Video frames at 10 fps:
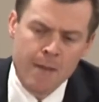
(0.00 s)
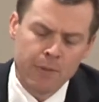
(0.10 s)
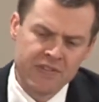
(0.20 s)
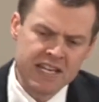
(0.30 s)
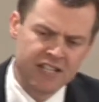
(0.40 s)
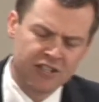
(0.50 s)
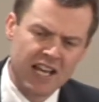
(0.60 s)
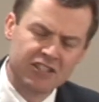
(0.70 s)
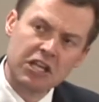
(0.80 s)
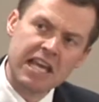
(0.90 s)
But then he
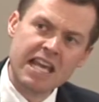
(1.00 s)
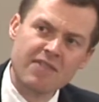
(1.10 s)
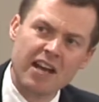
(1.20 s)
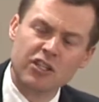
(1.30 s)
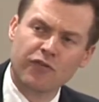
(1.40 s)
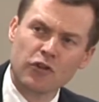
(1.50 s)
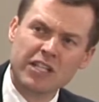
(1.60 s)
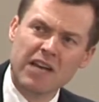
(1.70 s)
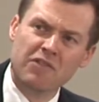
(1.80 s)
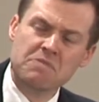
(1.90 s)
says, "He that is
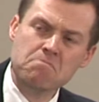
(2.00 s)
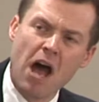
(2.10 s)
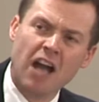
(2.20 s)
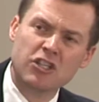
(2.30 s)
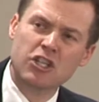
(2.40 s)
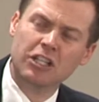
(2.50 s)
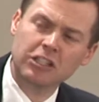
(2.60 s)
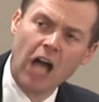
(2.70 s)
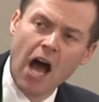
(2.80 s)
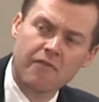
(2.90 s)
forgiven much
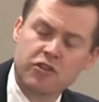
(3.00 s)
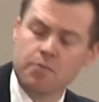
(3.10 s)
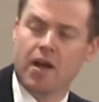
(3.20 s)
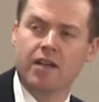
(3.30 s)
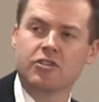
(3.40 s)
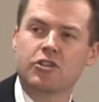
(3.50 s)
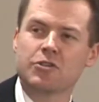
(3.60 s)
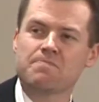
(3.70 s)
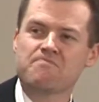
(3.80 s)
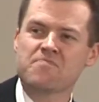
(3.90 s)
loves
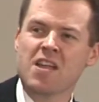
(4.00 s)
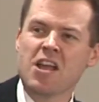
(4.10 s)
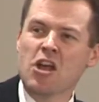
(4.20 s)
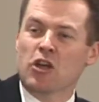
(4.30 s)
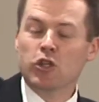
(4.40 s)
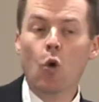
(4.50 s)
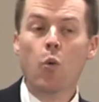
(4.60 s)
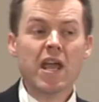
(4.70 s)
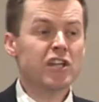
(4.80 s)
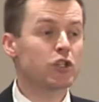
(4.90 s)
much." So
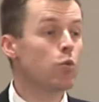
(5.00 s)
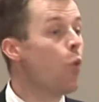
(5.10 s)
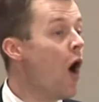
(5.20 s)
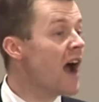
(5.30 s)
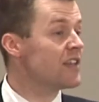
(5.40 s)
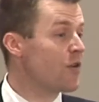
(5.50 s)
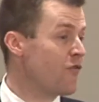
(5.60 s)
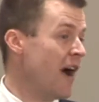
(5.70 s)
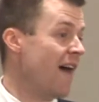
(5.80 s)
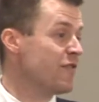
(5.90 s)
we should want to
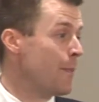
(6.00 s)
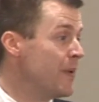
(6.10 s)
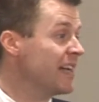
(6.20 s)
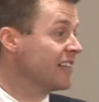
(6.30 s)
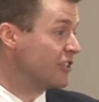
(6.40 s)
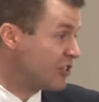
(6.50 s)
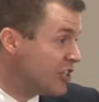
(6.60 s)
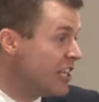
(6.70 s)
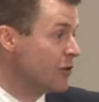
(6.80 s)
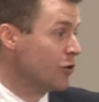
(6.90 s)
find the biggest
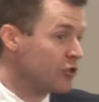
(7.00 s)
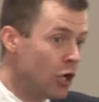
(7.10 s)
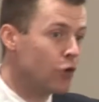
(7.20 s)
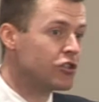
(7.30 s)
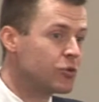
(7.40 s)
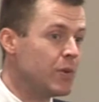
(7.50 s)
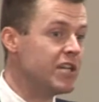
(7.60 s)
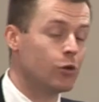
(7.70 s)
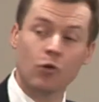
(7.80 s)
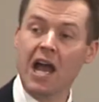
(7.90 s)
sinner, so to
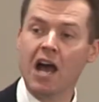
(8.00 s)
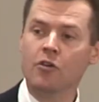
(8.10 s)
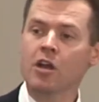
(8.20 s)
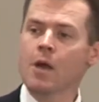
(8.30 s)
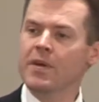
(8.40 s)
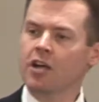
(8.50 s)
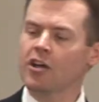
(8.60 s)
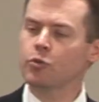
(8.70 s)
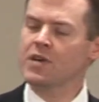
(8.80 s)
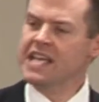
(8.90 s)
speak, around,
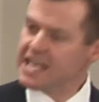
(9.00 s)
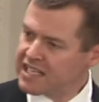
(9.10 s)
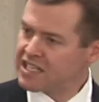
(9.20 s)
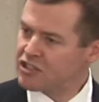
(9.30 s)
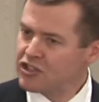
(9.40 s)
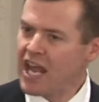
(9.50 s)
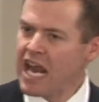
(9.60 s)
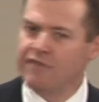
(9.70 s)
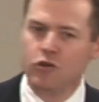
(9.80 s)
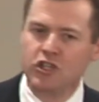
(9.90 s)
because when he gets
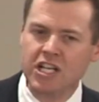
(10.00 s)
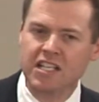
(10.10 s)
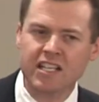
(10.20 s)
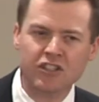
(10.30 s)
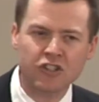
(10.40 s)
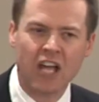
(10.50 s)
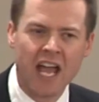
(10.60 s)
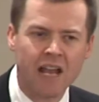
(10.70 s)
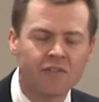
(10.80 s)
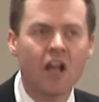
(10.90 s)
saved or she gets
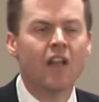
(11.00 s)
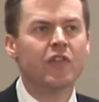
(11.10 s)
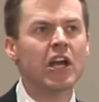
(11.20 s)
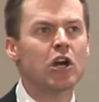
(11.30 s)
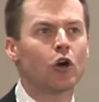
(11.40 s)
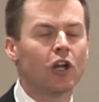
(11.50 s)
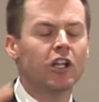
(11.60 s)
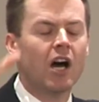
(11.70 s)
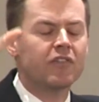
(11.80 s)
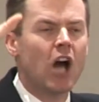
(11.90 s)
saved, they're going to
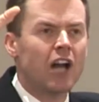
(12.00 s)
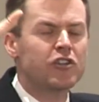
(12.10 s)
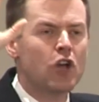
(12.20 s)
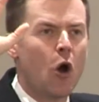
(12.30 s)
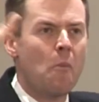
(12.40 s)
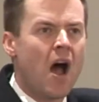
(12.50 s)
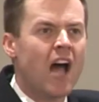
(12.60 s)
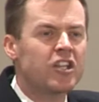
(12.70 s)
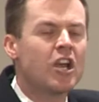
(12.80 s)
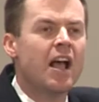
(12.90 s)
love God so
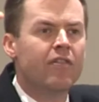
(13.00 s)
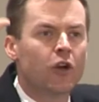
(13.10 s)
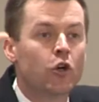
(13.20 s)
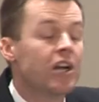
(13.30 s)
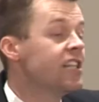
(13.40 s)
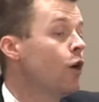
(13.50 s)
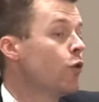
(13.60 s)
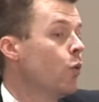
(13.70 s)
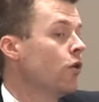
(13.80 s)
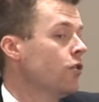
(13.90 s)
much, they're going to tell
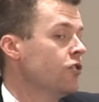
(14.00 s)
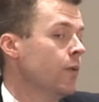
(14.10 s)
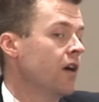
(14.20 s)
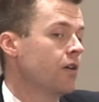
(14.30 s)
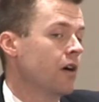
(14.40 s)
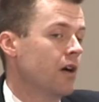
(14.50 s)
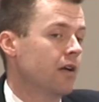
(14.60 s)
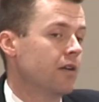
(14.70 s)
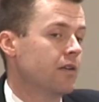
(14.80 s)
the world about God.